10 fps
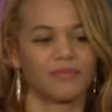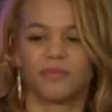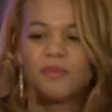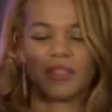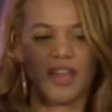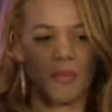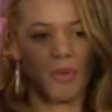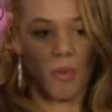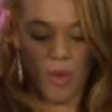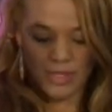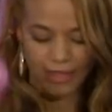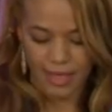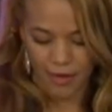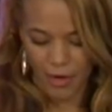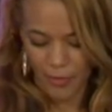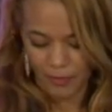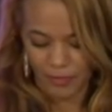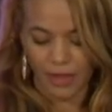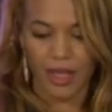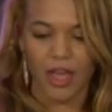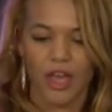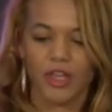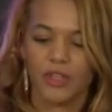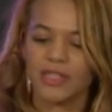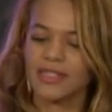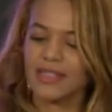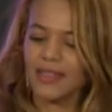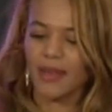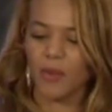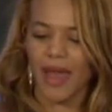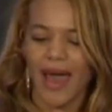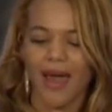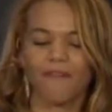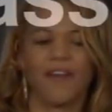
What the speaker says: for example, 1, 0, you can see that we have